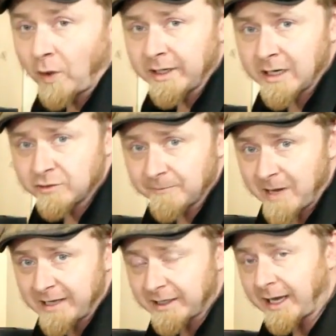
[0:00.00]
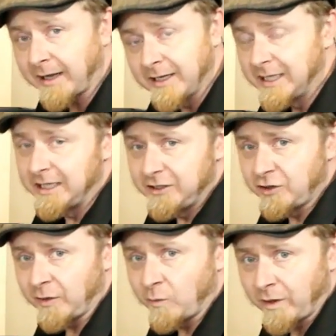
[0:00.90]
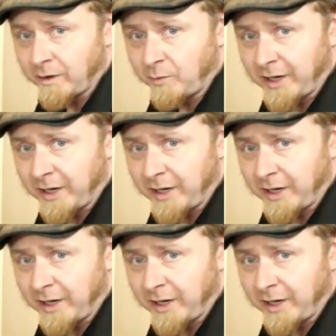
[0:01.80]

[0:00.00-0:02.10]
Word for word: pointed out to Mike during one of the